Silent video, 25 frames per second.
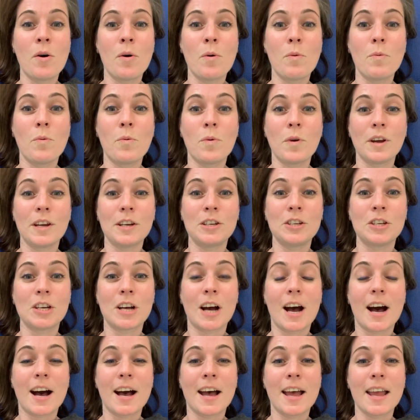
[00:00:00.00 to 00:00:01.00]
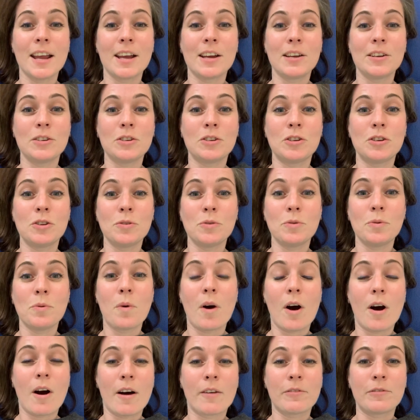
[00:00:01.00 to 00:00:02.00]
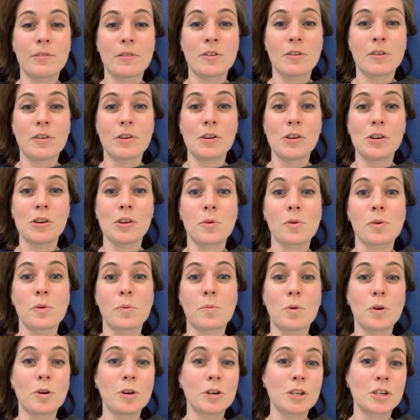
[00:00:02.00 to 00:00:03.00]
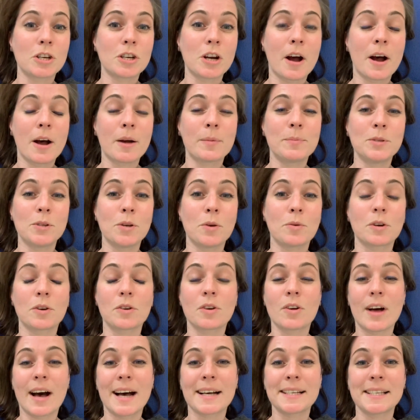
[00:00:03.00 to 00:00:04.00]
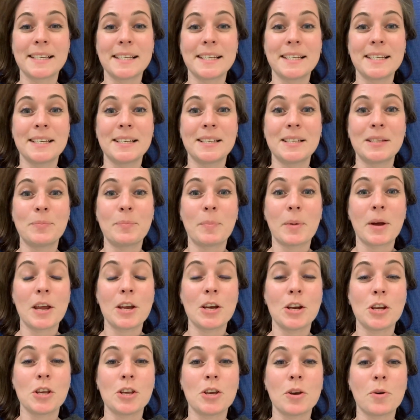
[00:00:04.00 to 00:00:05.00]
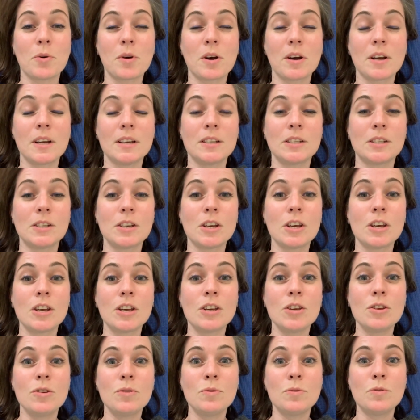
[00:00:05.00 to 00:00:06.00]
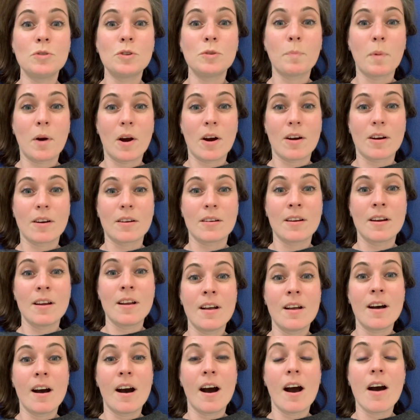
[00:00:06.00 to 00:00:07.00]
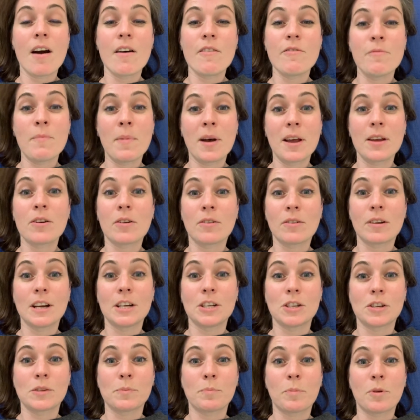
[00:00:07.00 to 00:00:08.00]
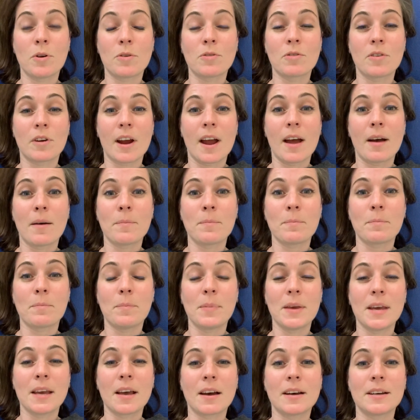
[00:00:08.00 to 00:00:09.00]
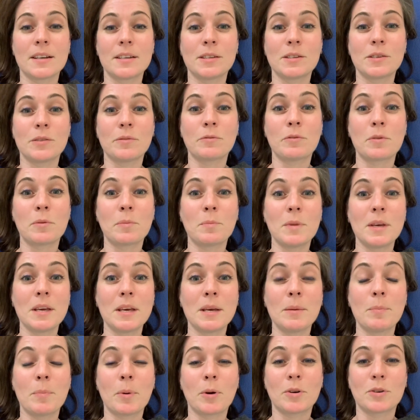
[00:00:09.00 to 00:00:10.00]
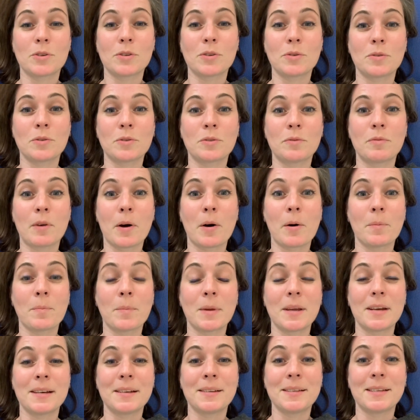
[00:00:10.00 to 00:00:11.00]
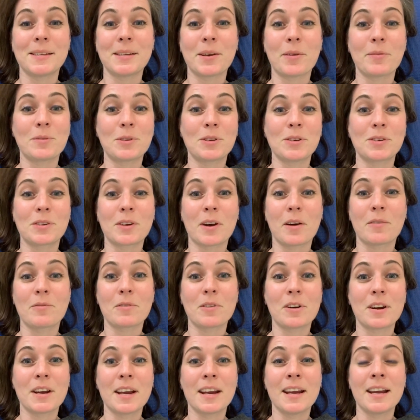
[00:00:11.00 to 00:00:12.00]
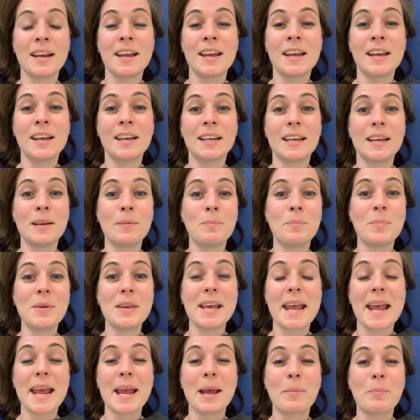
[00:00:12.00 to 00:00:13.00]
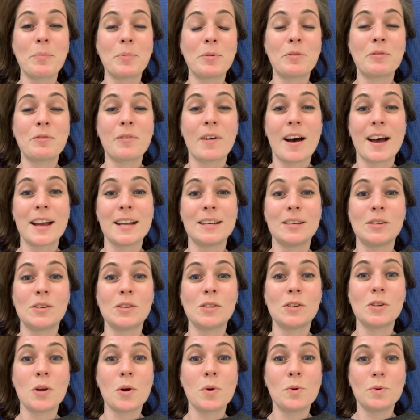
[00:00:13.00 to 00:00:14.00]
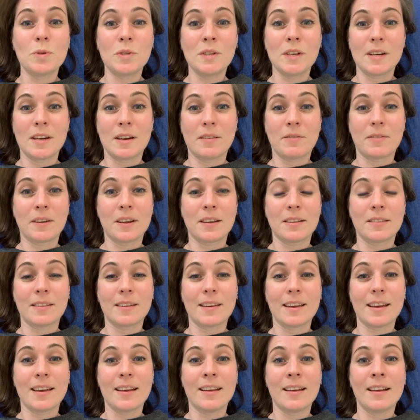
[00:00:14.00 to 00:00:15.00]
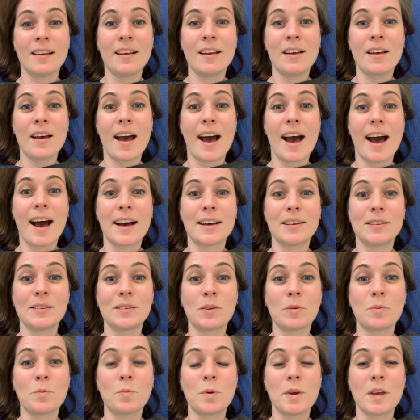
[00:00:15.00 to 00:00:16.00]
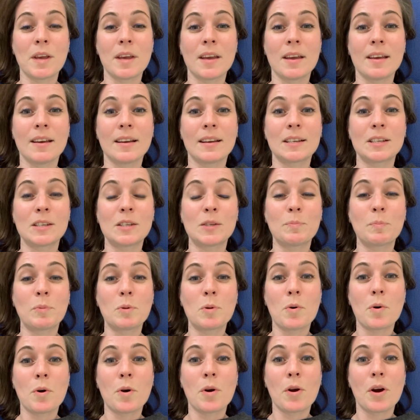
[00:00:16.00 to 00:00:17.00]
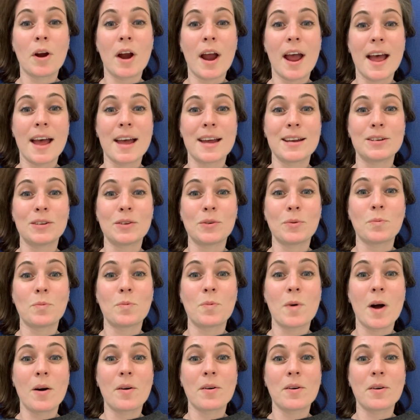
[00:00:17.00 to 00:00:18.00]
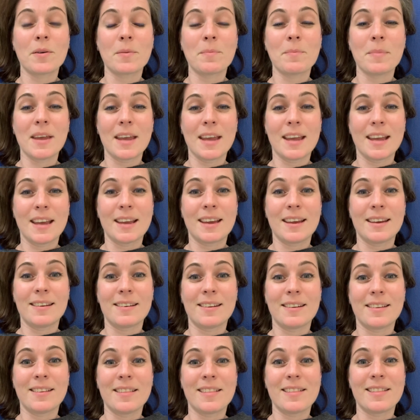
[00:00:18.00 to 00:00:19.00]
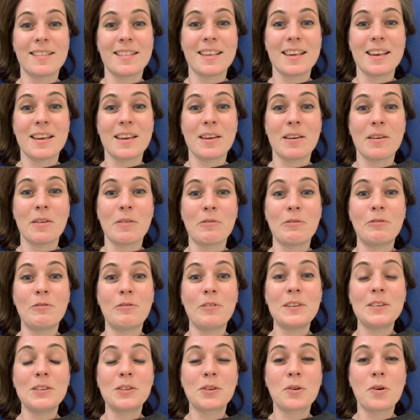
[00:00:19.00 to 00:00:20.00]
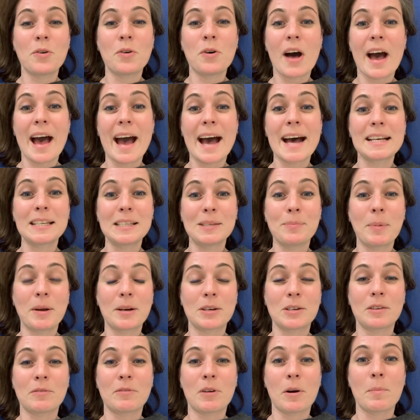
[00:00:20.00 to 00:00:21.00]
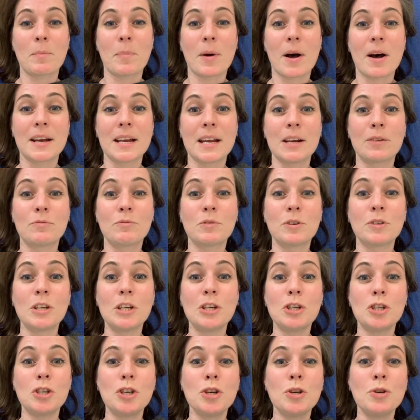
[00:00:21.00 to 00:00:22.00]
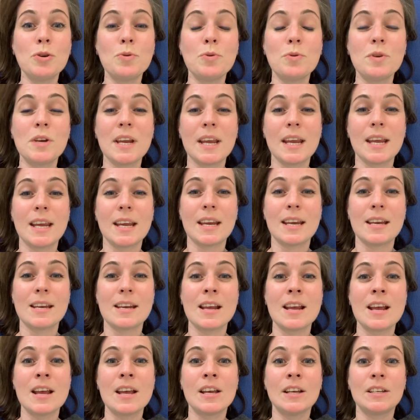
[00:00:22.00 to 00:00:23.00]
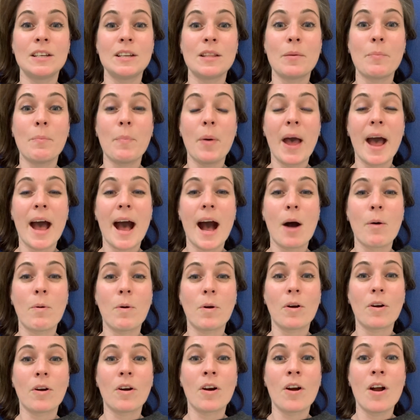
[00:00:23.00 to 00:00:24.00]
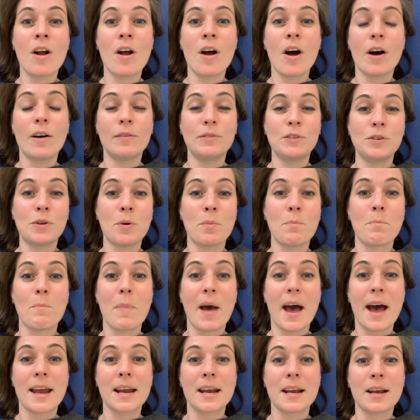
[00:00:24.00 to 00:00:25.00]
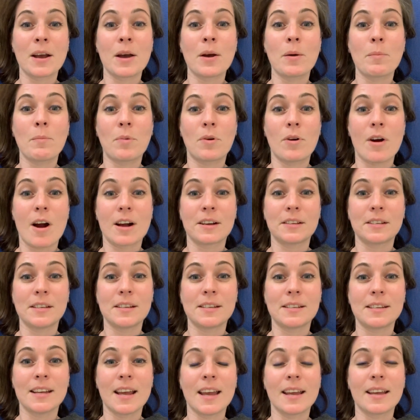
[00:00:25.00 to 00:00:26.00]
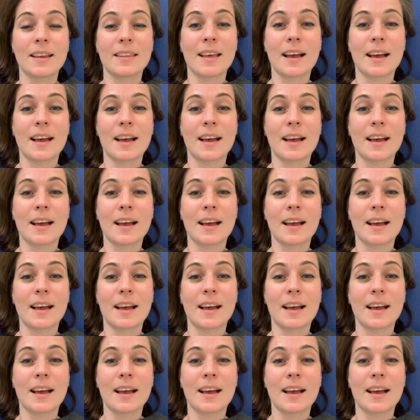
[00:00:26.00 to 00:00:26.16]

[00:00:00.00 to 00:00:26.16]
which I do offer yoga workshops, yoga classes, but yoga is a huge part of my Courageous program, because for me, personal development and self-discovery can be amplified so significantly as we explore and welcome in the physical aspect of our body and really tune in to the power of somatic processing.